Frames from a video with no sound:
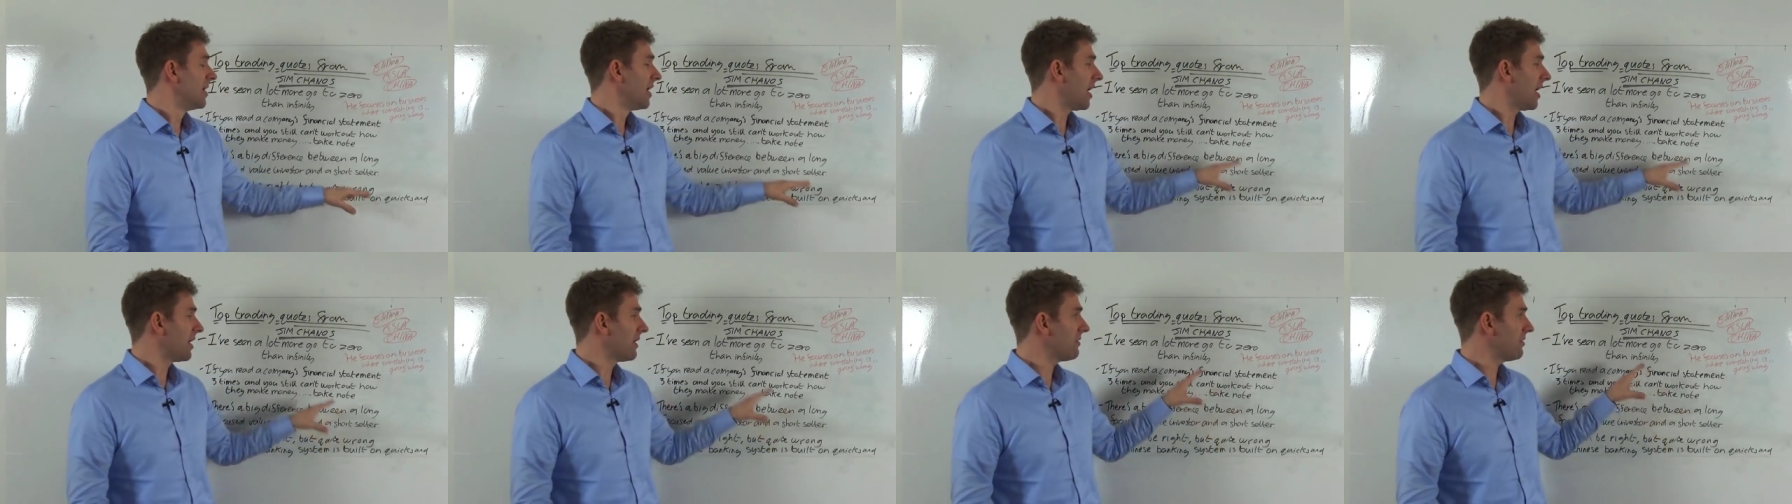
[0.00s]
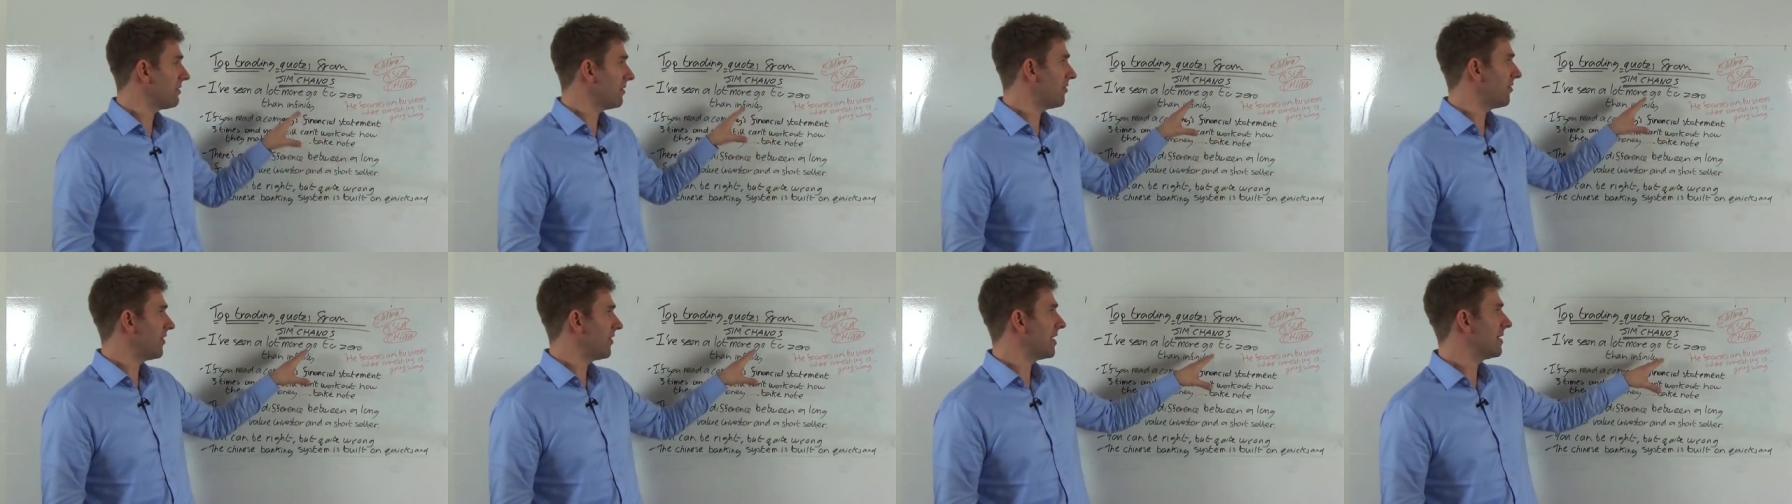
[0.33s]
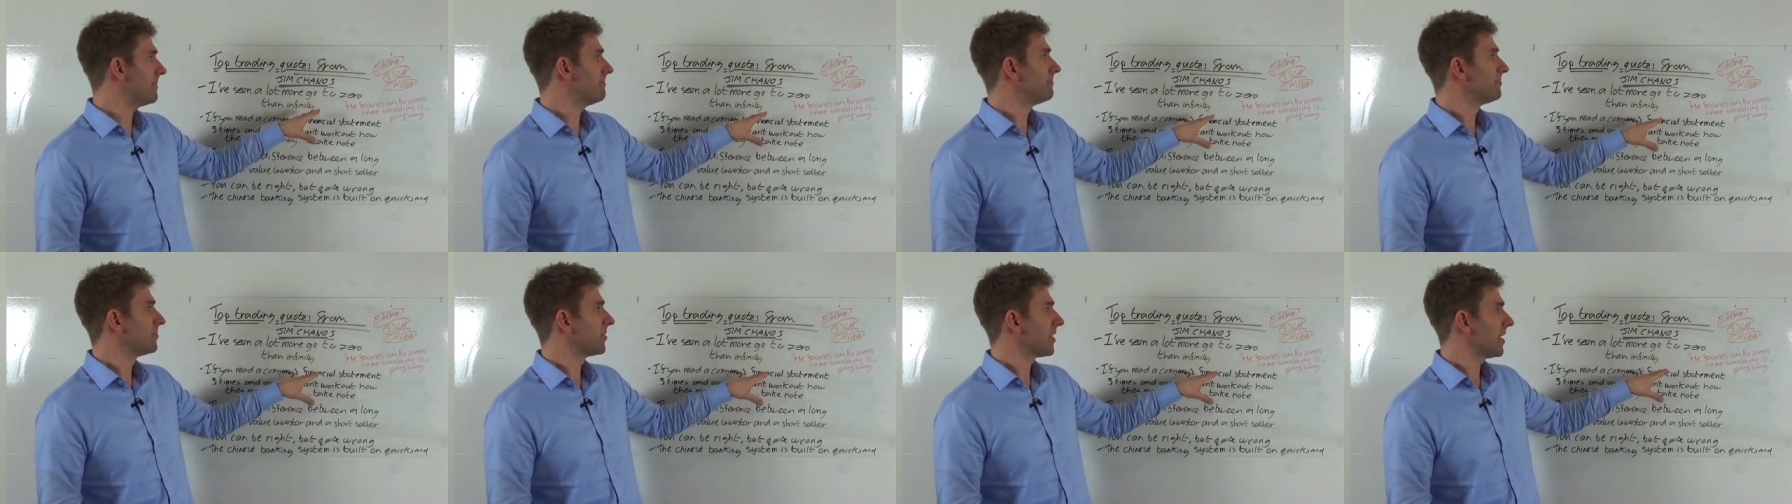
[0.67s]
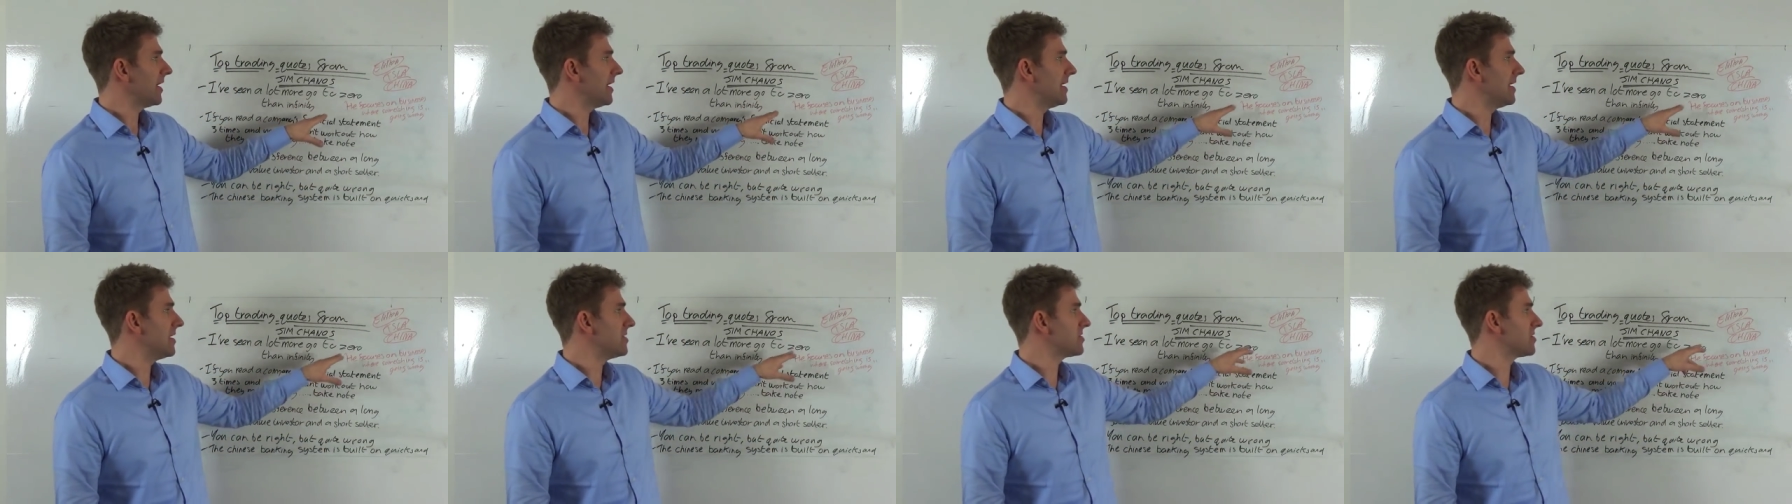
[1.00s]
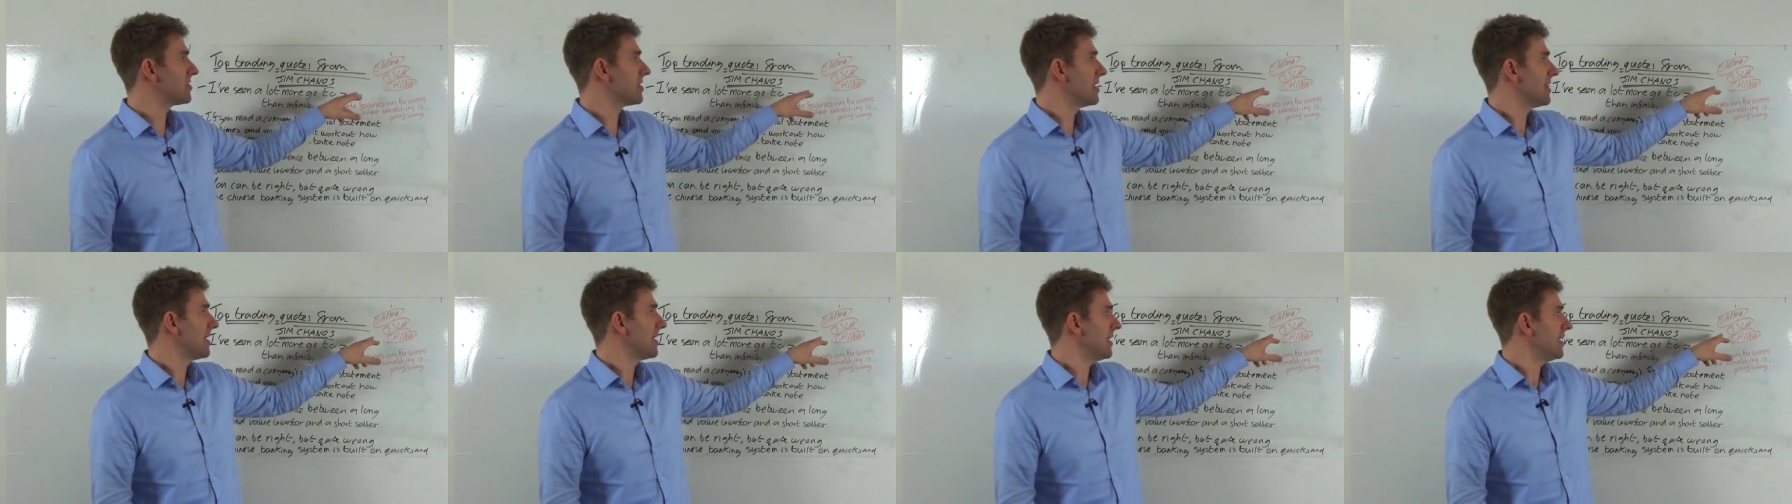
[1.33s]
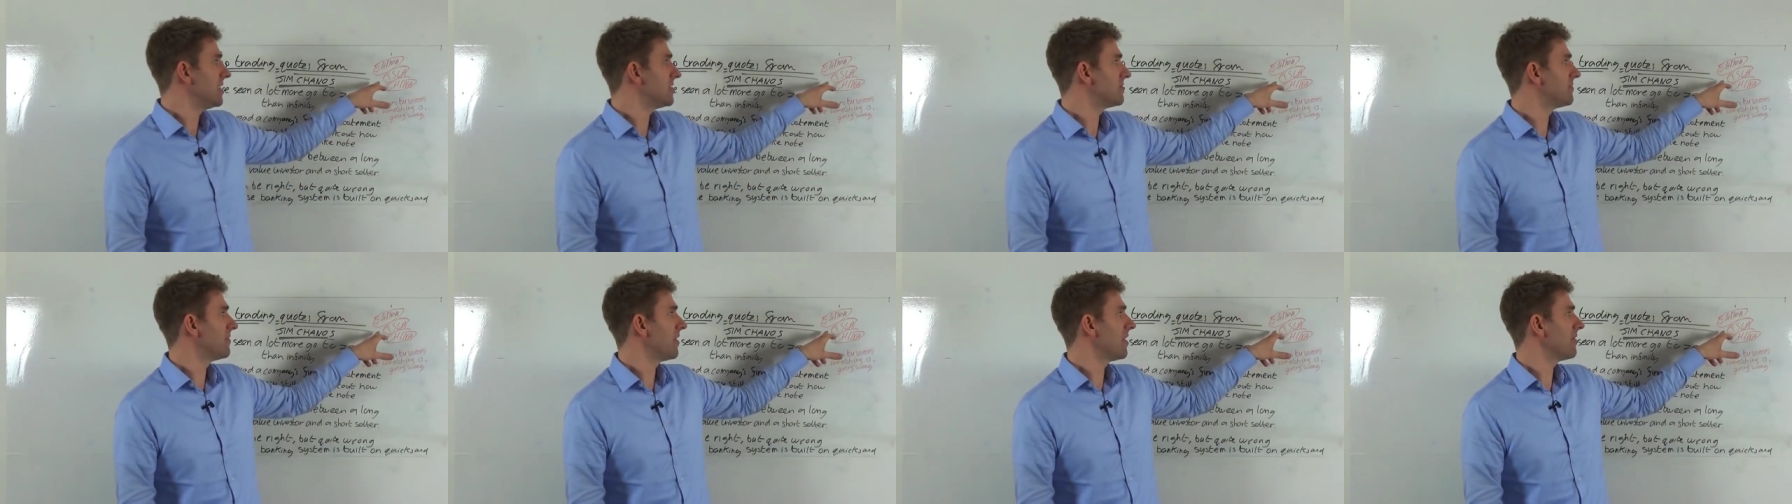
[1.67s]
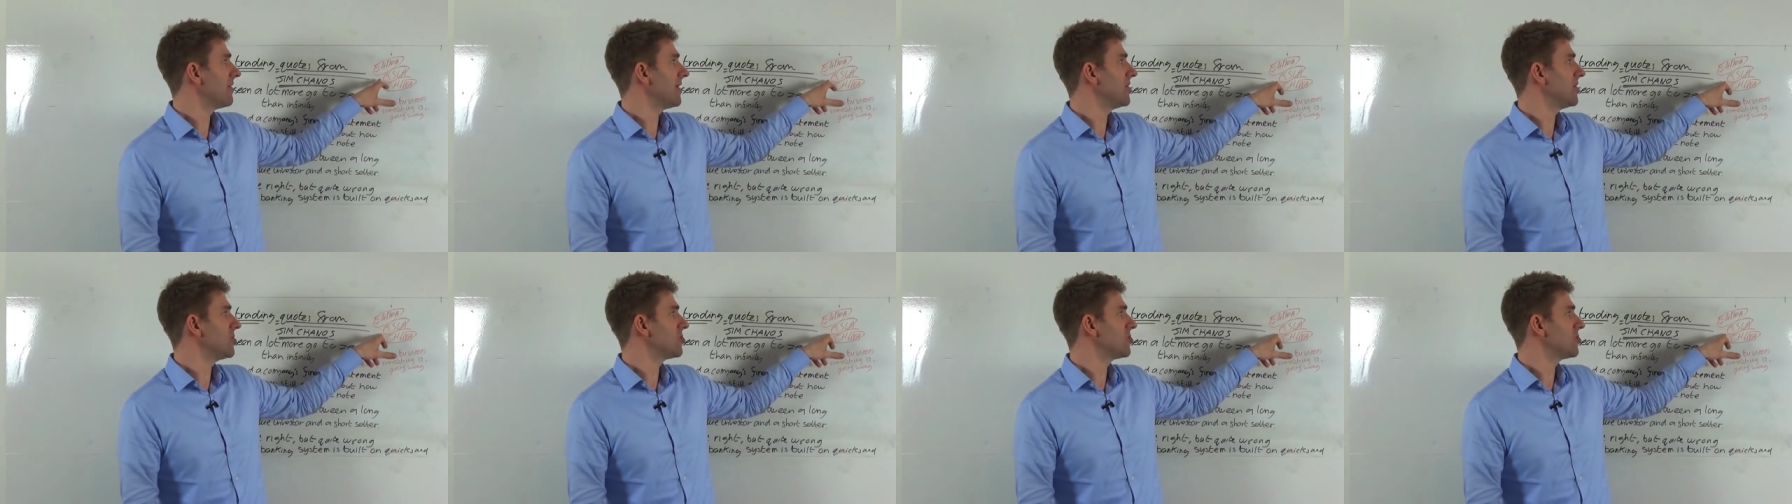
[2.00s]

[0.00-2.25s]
Another thing is he's very